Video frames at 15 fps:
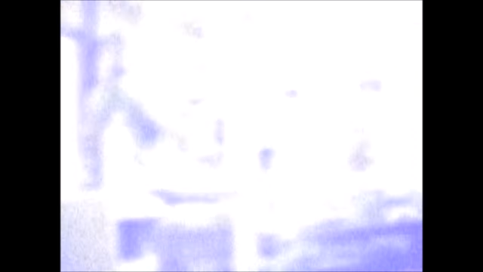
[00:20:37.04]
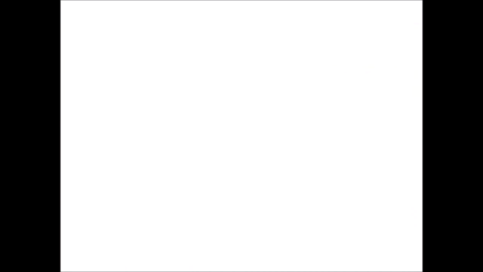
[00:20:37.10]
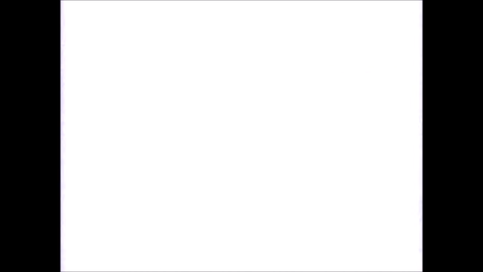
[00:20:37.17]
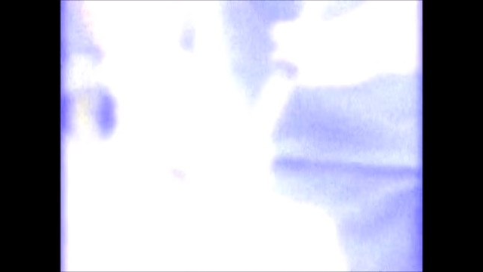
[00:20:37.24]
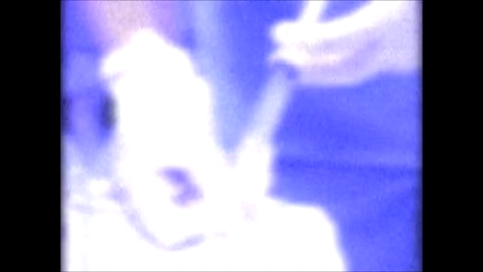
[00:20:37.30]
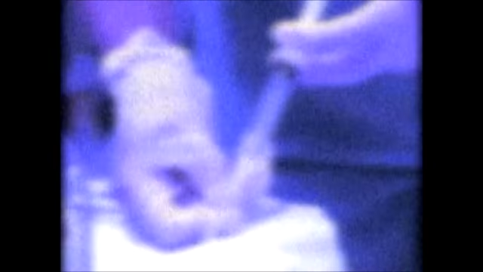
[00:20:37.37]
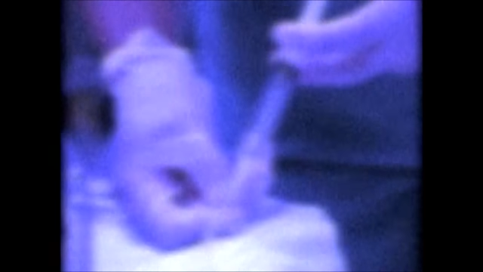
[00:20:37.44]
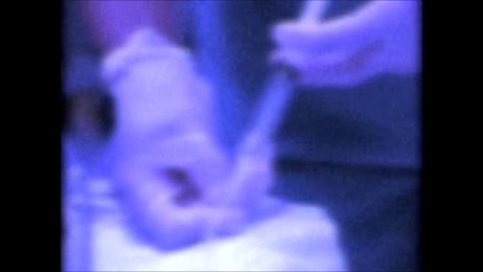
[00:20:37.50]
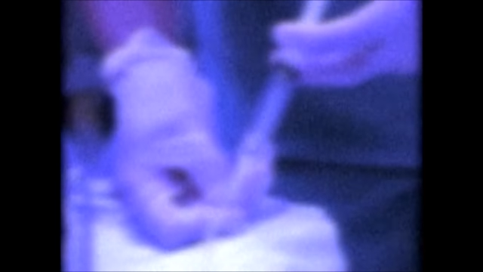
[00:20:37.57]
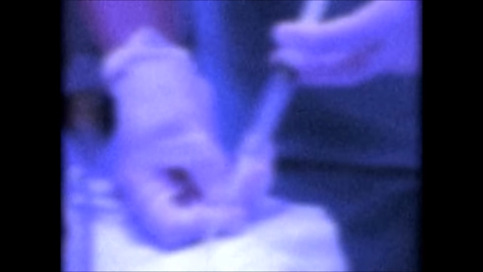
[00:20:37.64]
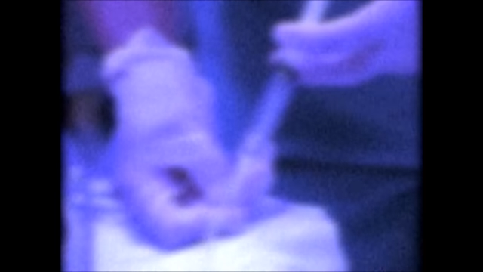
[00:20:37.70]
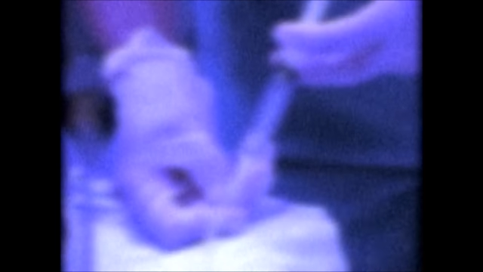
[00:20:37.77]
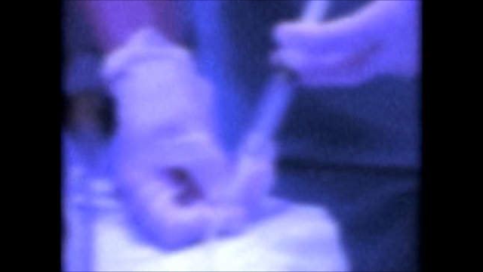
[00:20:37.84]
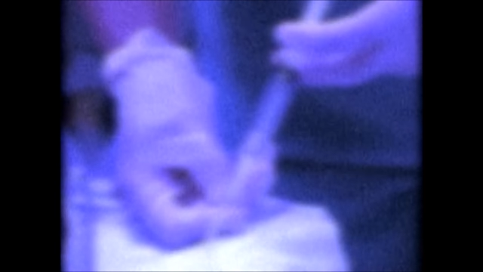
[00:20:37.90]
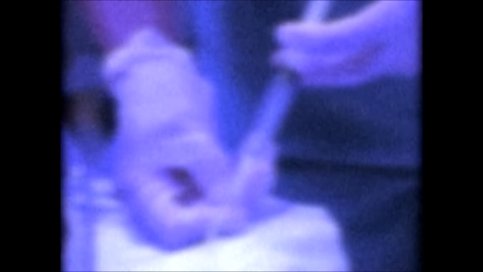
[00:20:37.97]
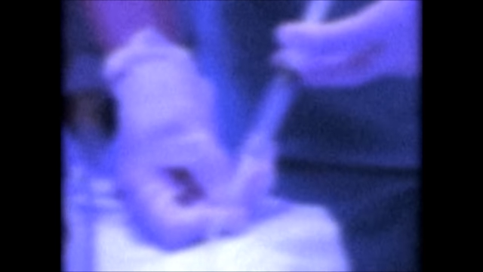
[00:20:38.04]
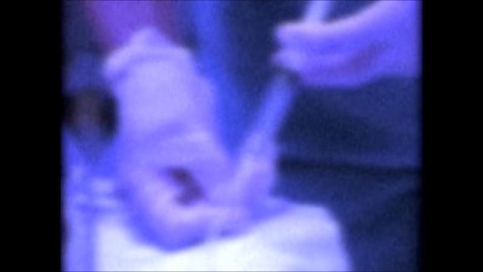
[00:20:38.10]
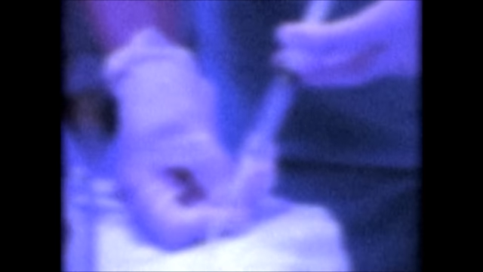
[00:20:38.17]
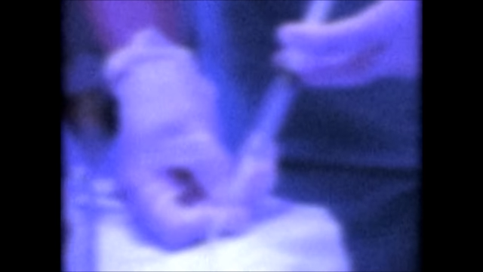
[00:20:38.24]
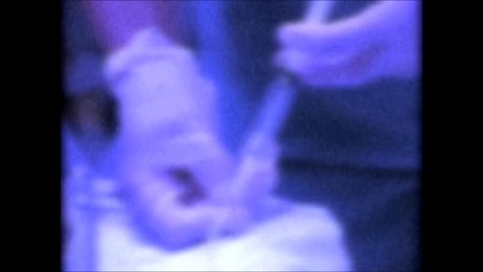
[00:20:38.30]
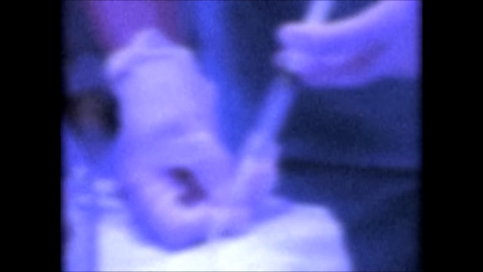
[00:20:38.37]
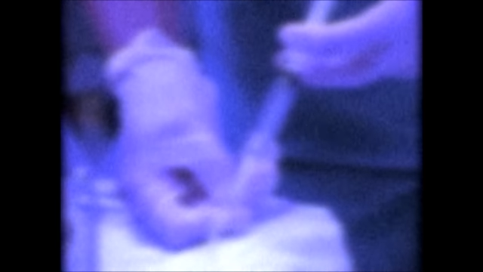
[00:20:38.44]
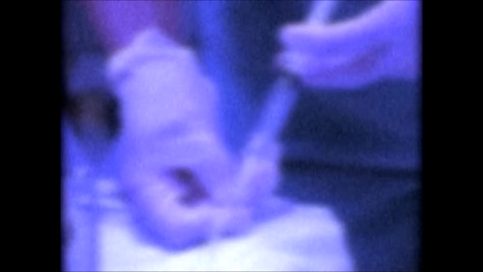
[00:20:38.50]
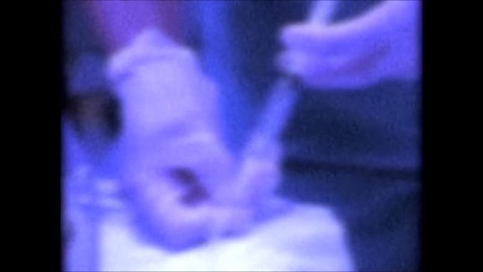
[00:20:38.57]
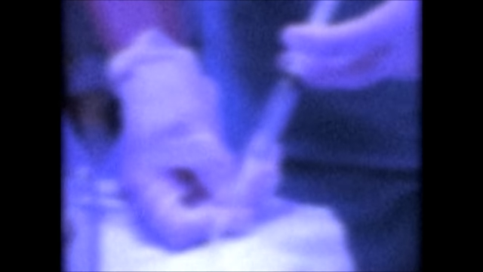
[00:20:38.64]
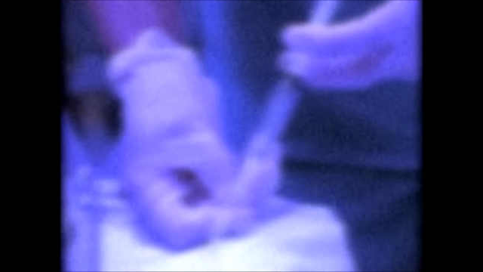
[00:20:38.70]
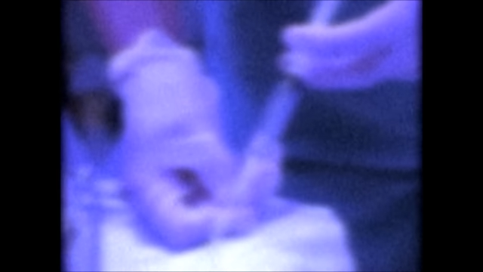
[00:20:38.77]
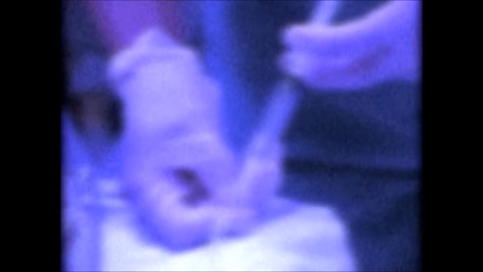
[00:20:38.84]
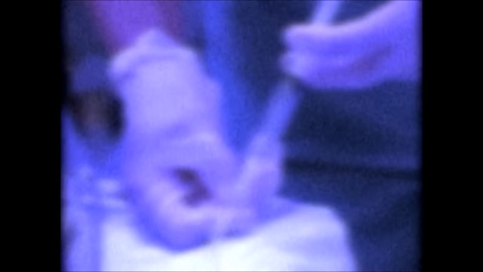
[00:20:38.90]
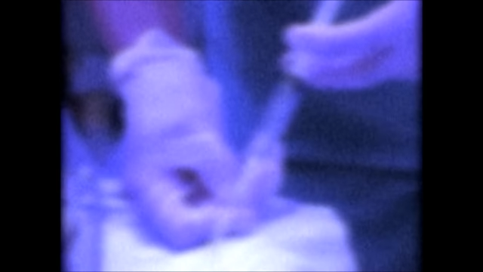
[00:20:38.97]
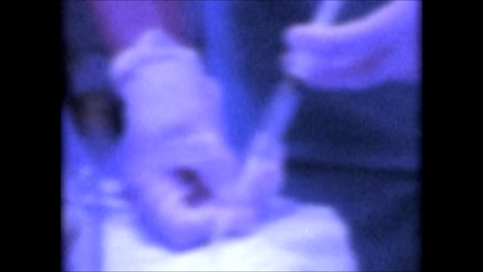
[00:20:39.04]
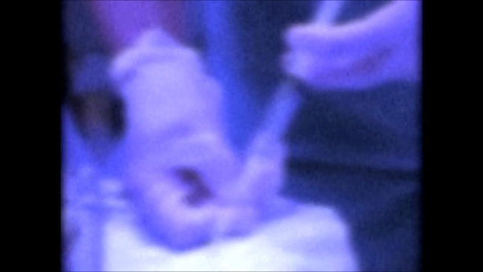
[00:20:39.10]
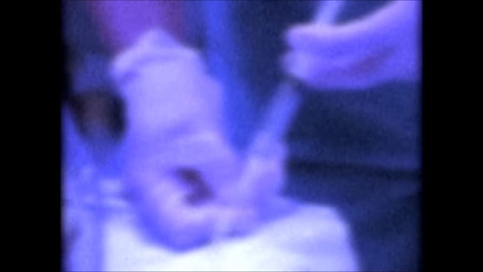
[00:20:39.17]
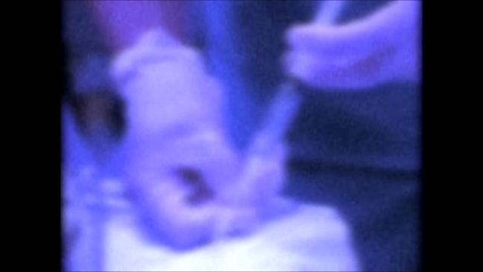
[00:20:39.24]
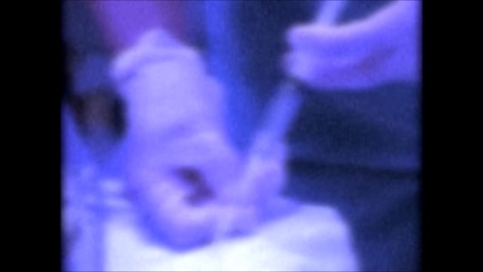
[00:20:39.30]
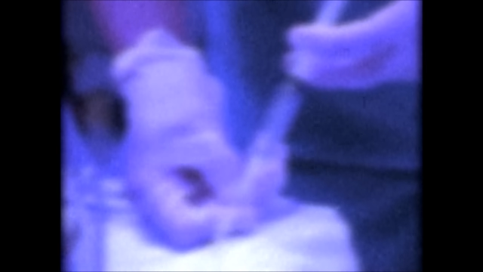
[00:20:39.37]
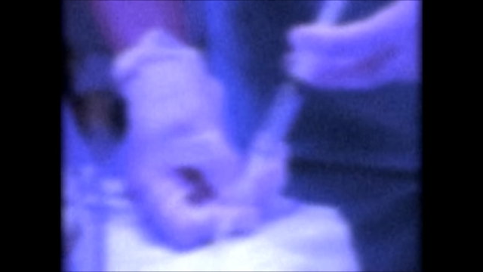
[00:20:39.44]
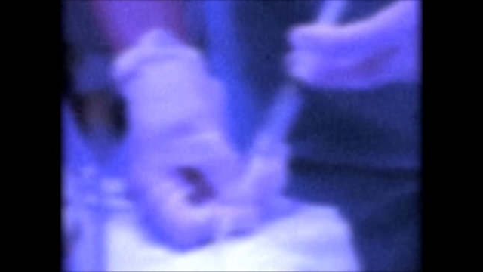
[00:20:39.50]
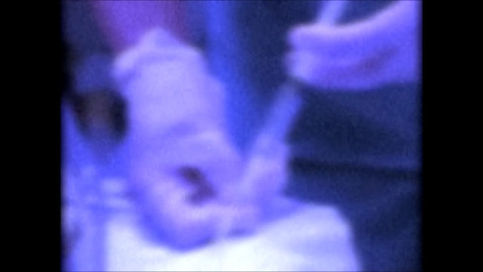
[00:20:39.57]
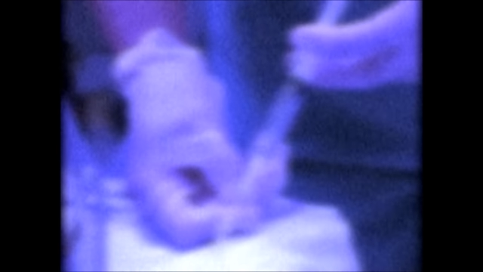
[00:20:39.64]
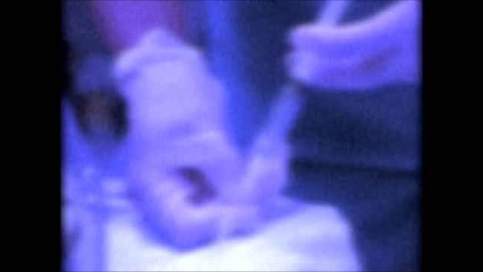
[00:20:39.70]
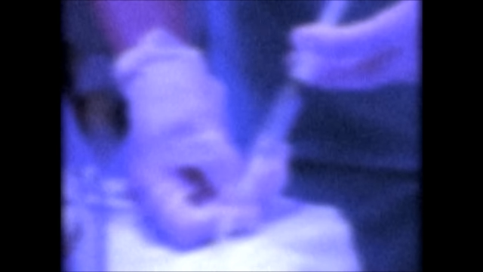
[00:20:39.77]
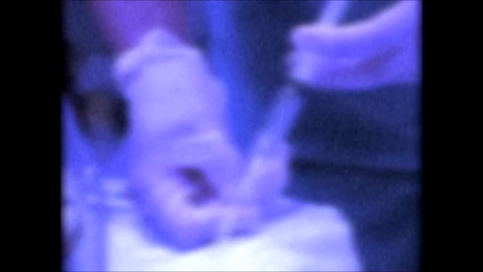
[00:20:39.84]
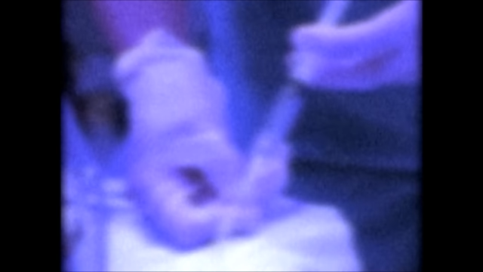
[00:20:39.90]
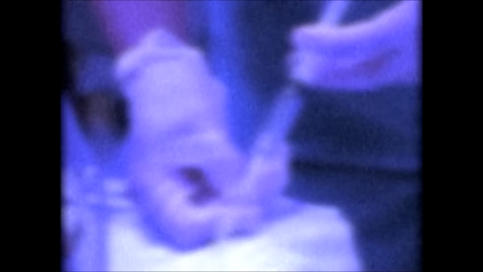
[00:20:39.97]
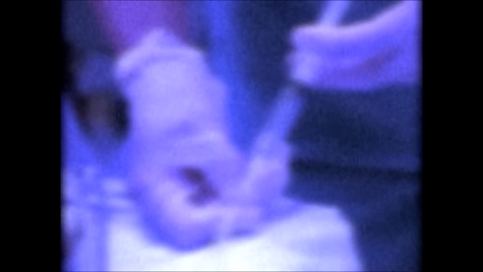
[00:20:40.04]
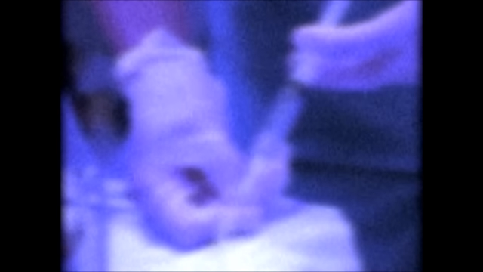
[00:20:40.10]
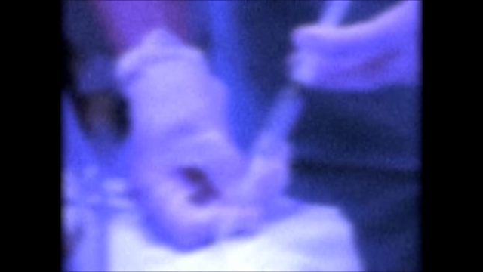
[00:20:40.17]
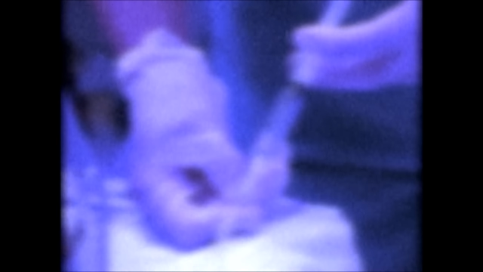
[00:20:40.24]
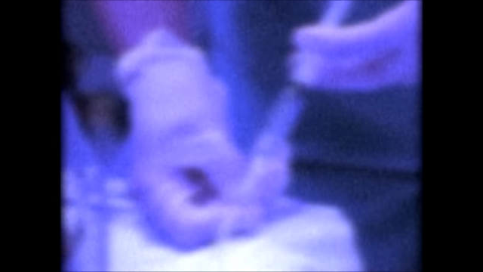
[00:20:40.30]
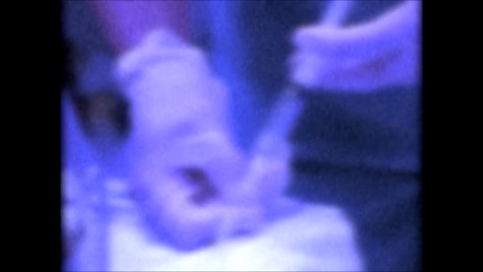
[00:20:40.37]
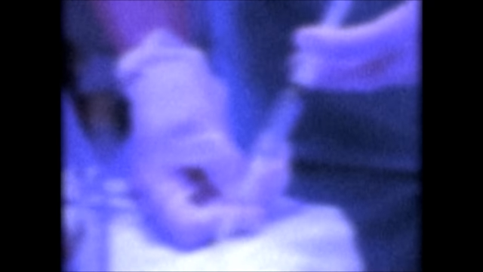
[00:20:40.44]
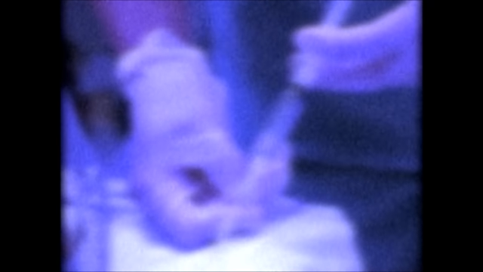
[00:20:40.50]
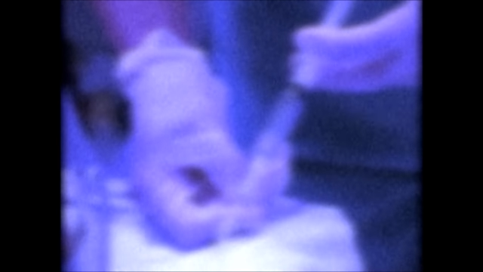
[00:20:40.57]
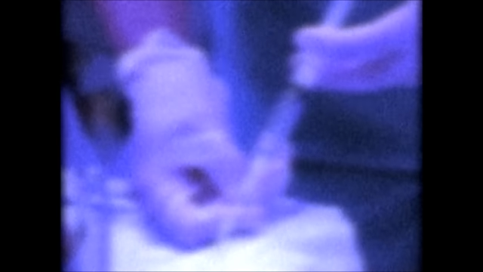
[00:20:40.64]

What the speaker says: [unreadable: no face in view]